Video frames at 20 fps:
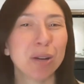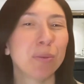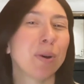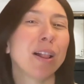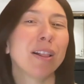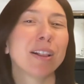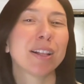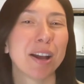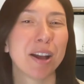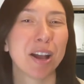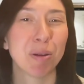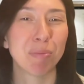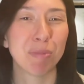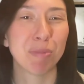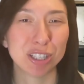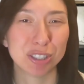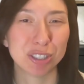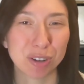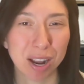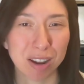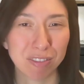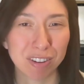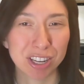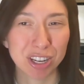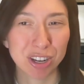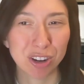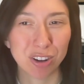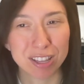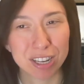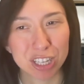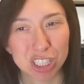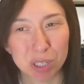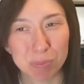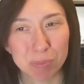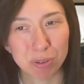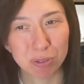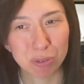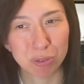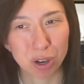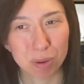Welcome on driving your leadership
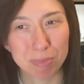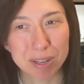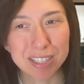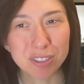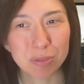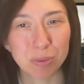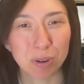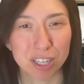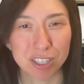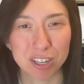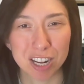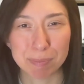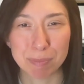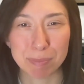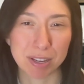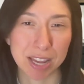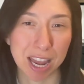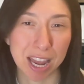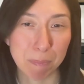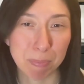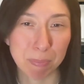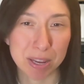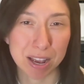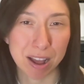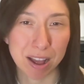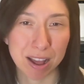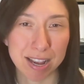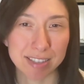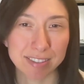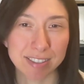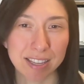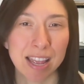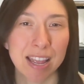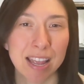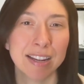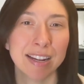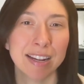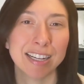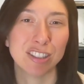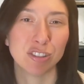performance. We're going to talk about KPIs
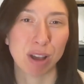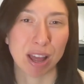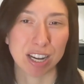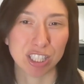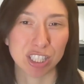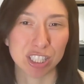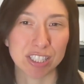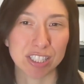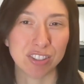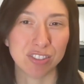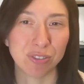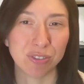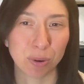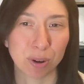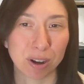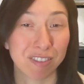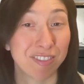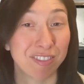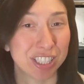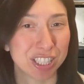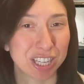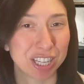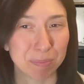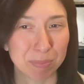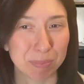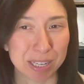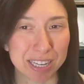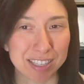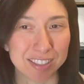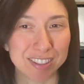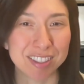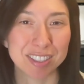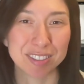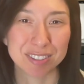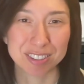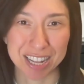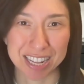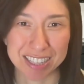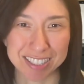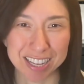and strategies for efficient meetings.
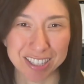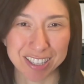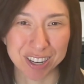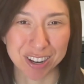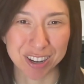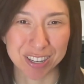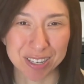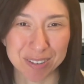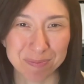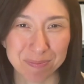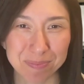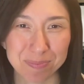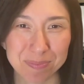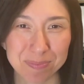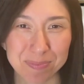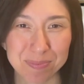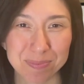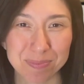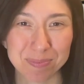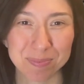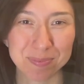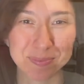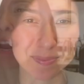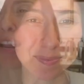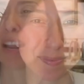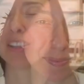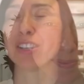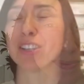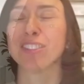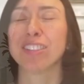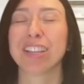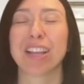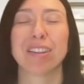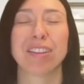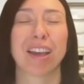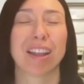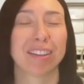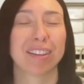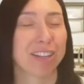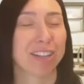So let's get started. Randall, you said
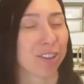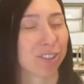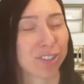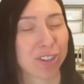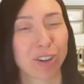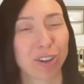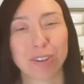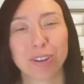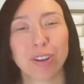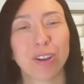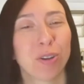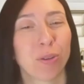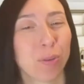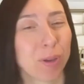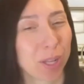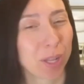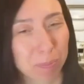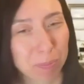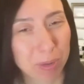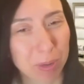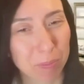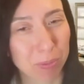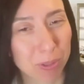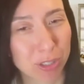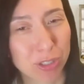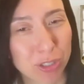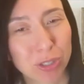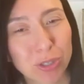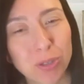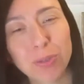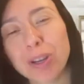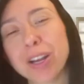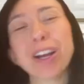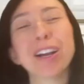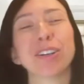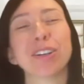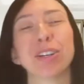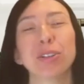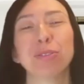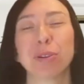that leaders are real people too.
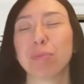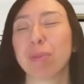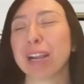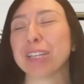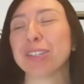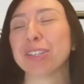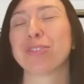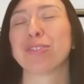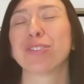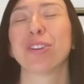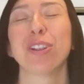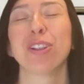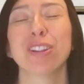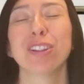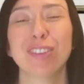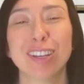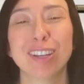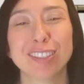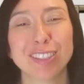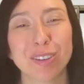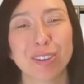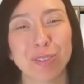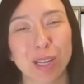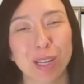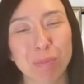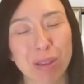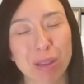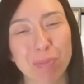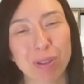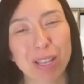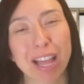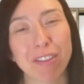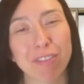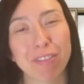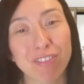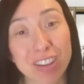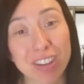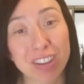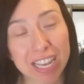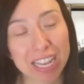A good reminder for all of us, and real people
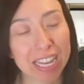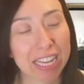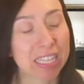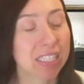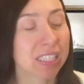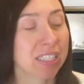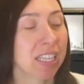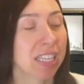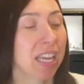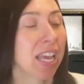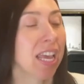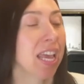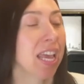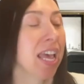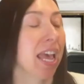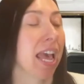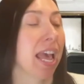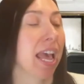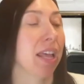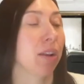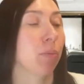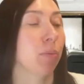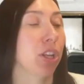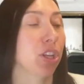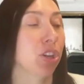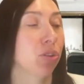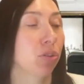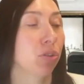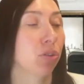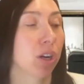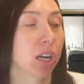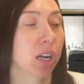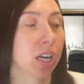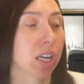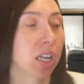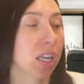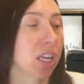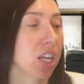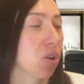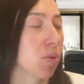have feelings. And when you're,
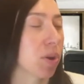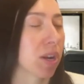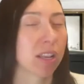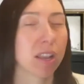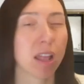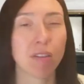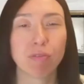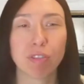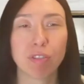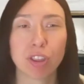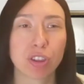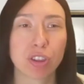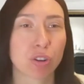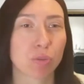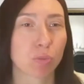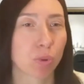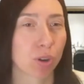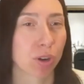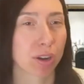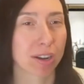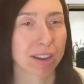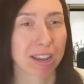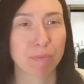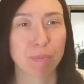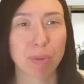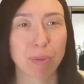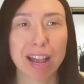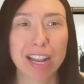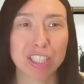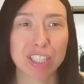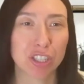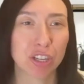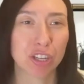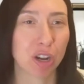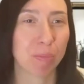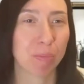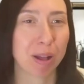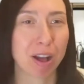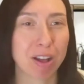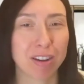in love with your work and
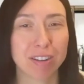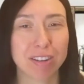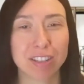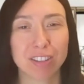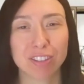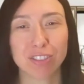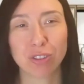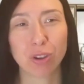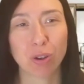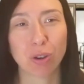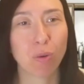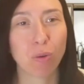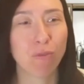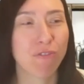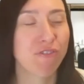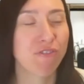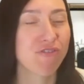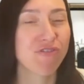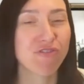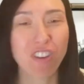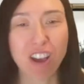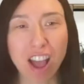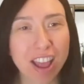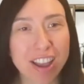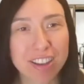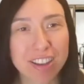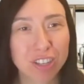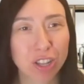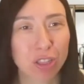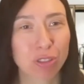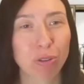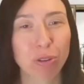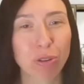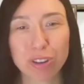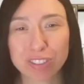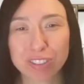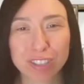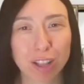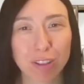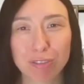passionate about it, it's so fun to throw
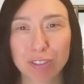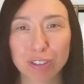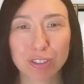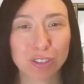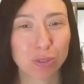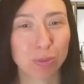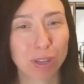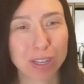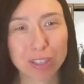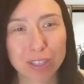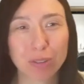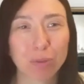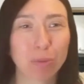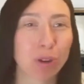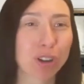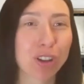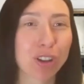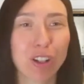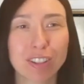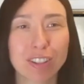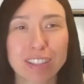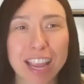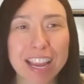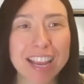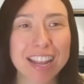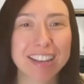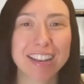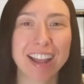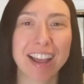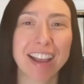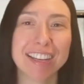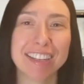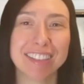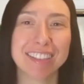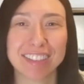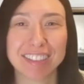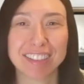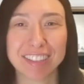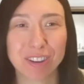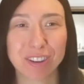yourself into it and work all day and
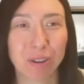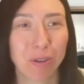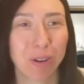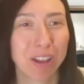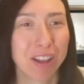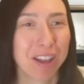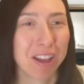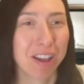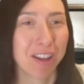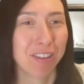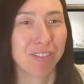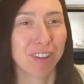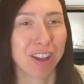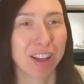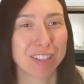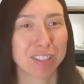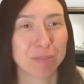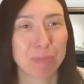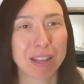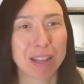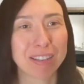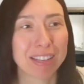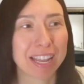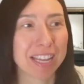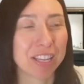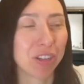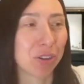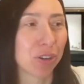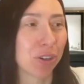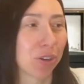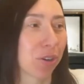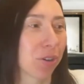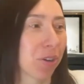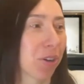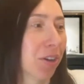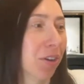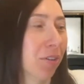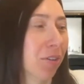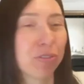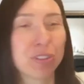night and, spend like your
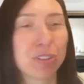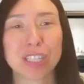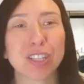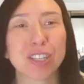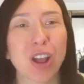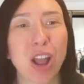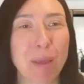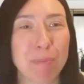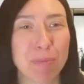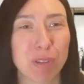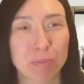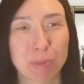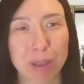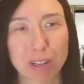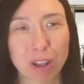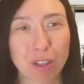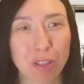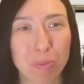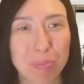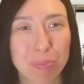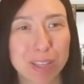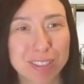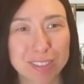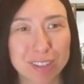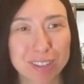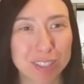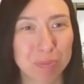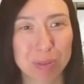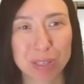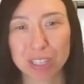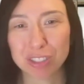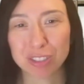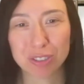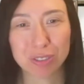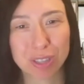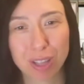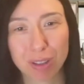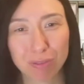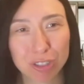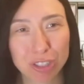free time you spend on the business because
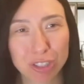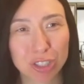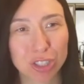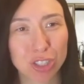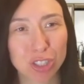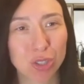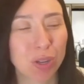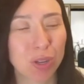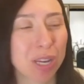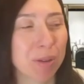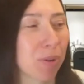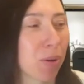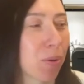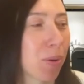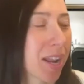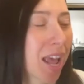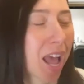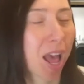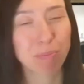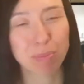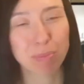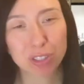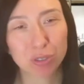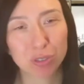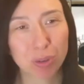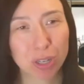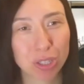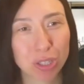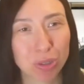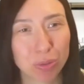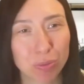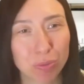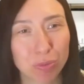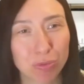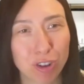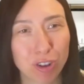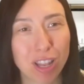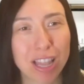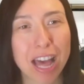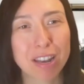you love what you're doing. But what happens when you
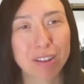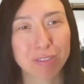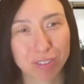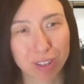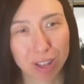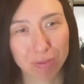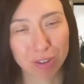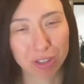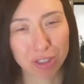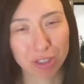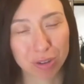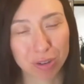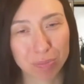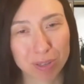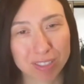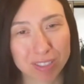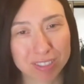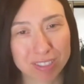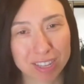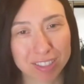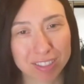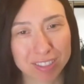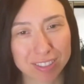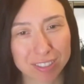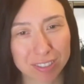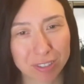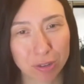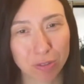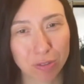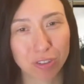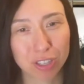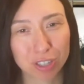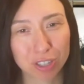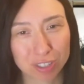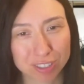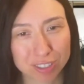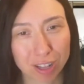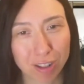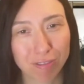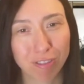fall out of love with your business or you feel
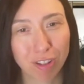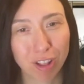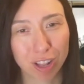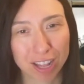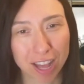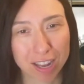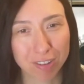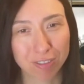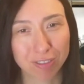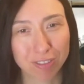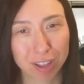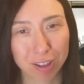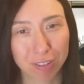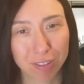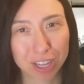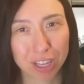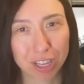yourself falling out of love?